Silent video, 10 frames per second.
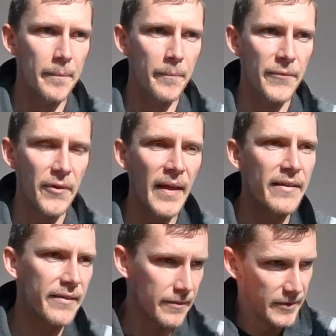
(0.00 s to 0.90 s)
So
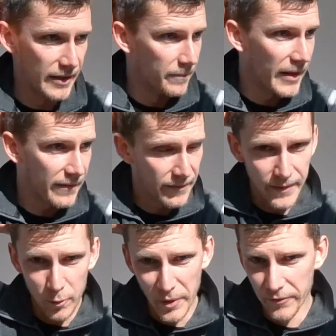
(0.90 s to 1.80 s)

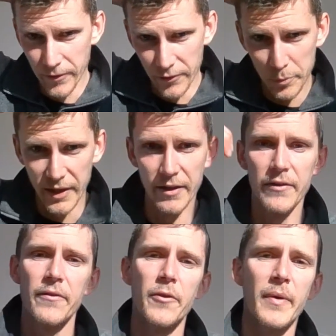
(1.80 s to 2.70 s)
that'll be the first planet,
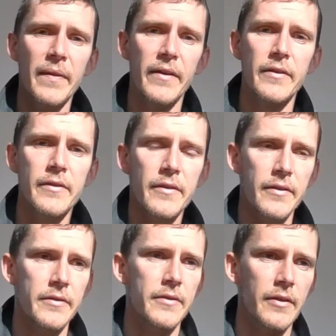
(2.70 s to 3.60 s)
the one that
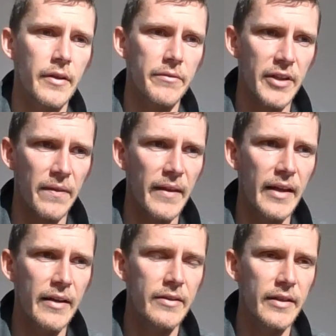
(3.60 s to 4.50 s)
I've done there.